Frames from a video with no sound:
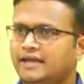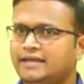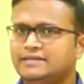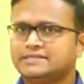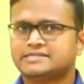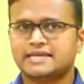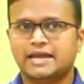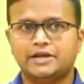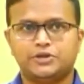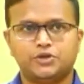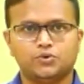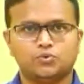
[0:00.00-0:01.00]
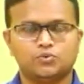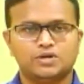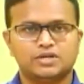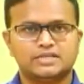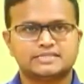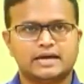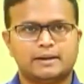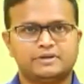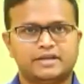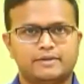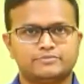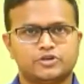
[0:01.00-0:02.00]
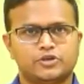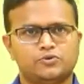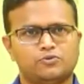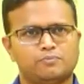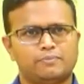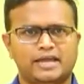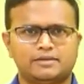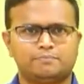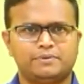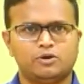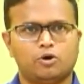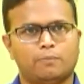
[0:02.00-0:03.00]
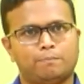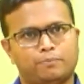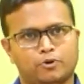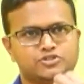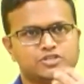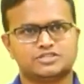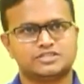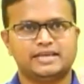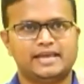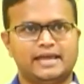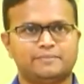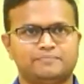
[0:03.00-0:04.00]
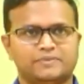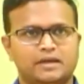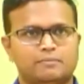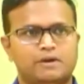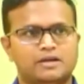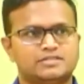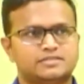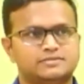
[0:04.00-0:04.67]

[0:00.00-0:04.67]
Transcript: Inside you, sometimes you might be opposing CAA, but